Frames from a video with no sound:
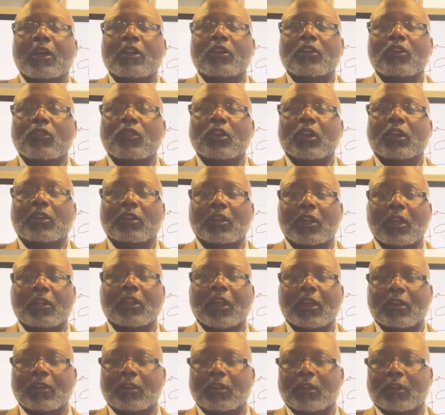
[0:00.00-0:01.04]
You just think
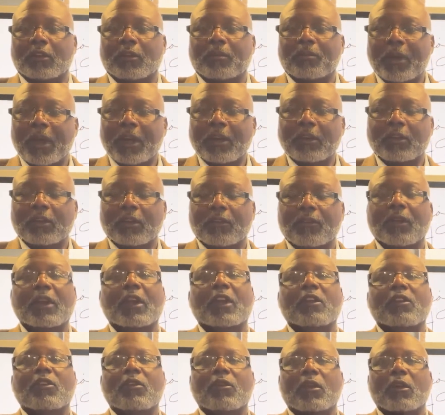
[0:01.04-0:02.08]
that it's expensive. And
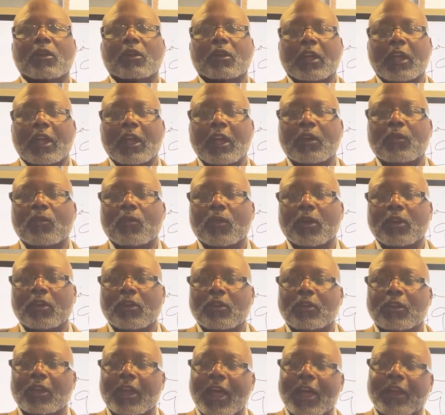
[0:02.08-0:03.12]
then you look inward and
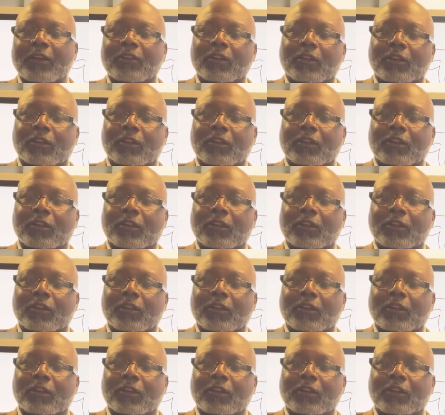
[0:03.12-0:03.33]
you say, I just